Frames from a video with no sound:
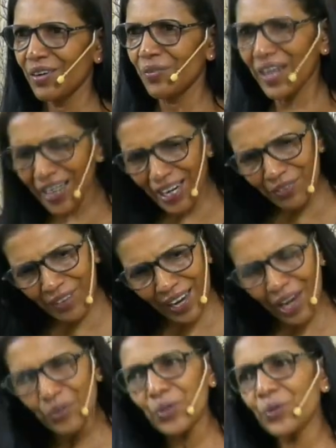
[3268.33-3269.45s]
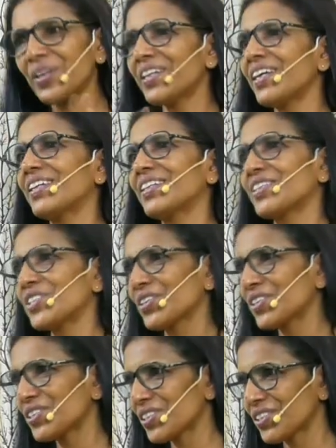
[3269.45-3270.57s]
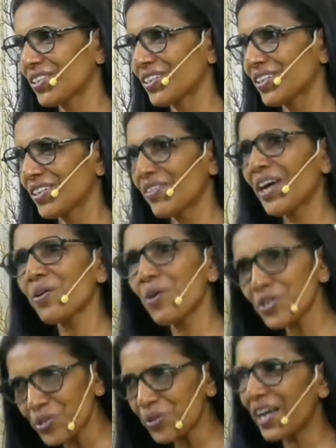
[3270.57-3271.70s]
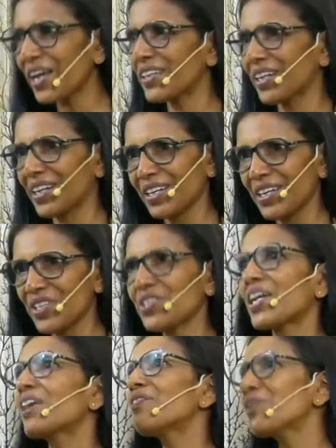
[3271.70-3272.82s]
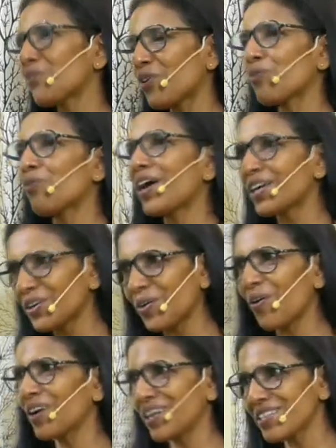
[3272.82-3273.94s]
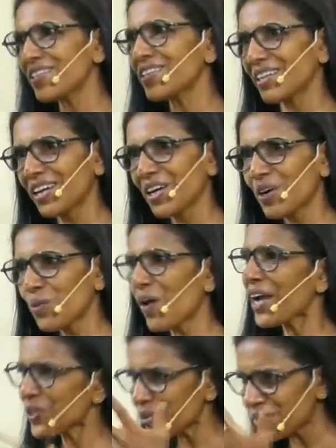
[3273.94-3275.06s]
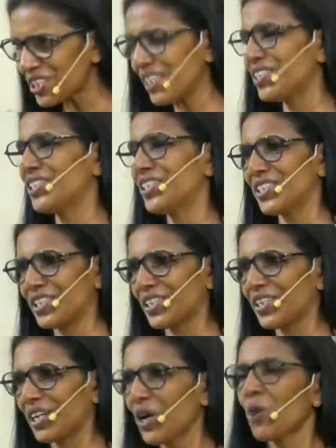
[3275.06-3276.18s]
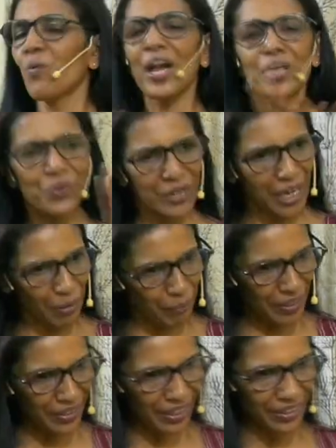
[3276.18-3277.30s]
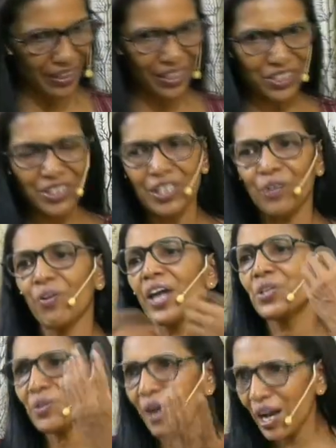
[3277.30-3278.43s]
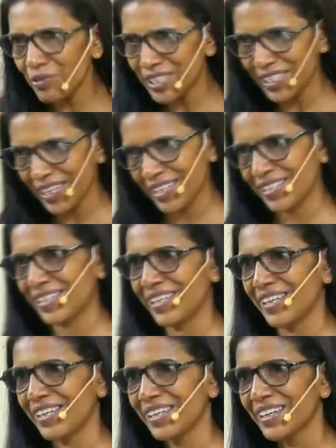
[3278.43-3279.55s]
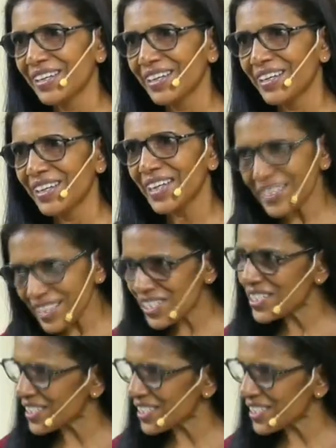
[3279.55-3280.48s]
why can't we have unity in the church? We are all together striving for one goal, isn't it? Why to judge each other? Why to comment at each other? Why to have jealousy? Let us